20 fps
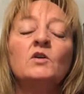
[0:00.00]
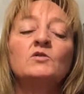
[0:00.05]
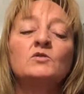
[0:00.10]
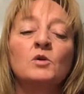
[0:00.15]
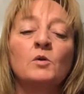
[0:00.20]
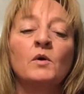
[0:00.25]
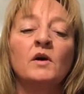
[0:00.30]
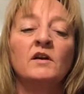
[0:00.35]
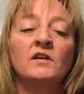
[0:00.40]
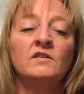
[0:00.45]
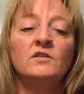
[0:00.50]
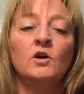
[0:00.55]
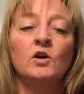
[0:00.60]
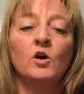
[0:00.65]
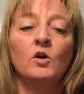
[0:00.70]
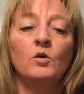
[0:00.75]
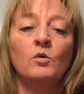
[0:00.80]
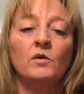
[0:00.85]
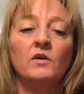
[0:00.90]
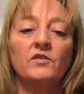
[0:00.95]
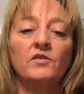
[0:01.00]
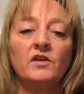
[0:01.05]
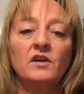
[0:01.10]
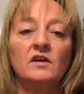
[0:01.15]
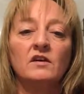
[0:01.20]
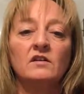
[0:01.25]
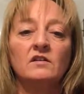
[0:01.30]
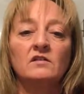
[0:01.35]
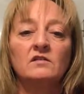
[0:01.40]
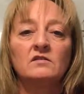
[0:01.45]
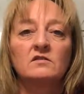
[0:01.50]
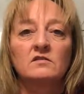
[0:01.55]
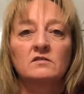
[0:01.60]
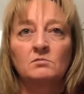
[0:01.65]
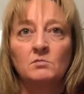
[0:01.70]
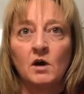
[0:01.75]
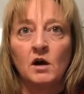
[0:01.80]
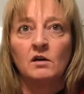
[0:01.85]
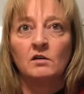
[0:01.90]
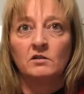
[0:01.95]
So I wanted to go with a
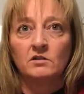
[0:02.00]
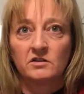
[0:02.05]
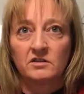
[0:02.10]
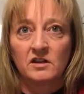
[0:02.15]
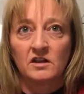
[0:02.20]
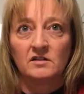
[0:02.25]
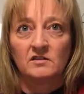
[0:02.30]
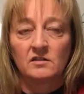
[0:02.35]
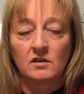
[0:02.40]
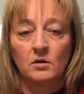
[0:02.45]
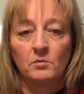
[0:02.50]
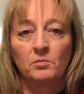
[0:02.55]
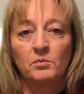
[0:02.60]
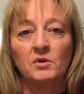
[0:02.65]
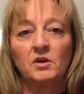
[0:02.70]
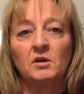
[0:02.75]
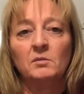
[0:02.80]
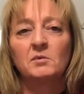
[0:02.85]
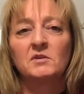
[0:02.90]
smaller size company,